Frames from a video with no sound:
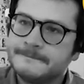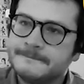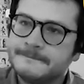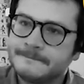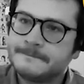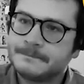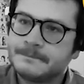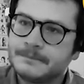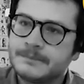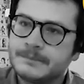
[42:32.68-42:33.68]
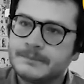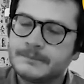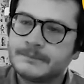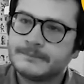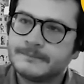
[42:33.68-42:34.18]

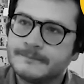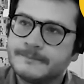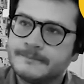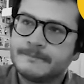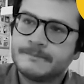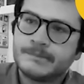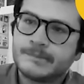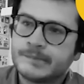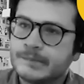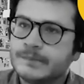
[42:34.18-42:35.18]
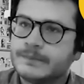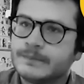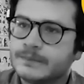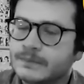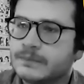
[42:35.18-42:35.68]

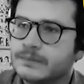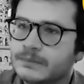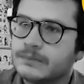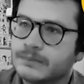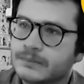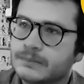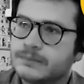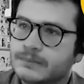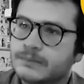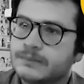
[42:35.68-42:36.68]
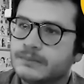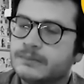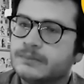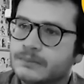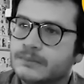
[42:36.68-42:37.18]

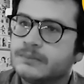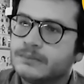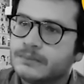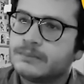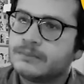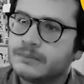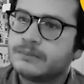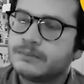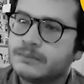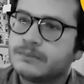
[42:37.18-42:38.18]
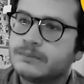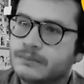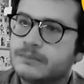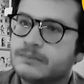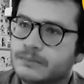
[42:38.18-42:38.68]

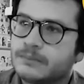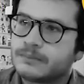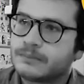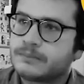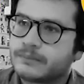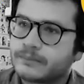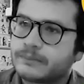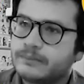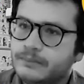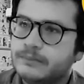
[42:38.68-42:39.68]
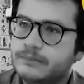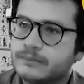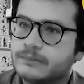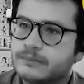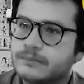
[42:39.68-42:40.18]

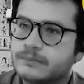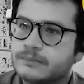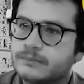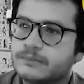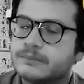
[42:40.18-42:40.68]
[no speech]